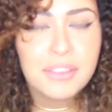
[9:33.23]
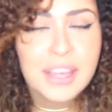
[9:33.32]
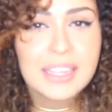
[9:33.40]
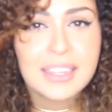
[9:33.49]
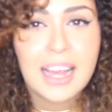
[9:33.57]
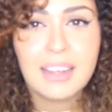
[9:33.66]

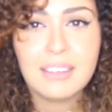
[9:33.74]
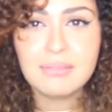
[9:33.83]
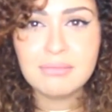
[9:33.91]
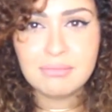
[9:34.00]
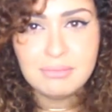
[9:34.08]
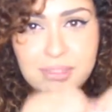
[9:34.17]
think that
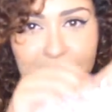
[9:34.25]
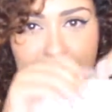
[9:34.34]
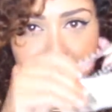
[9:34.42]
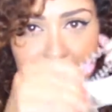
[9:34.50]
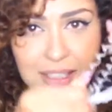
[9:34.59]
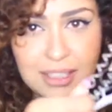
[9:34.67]

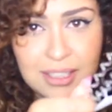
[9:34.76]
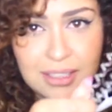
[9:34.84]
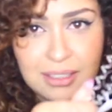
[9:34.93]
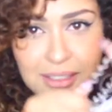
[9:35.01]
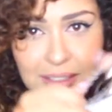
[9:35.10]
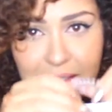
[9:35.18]
these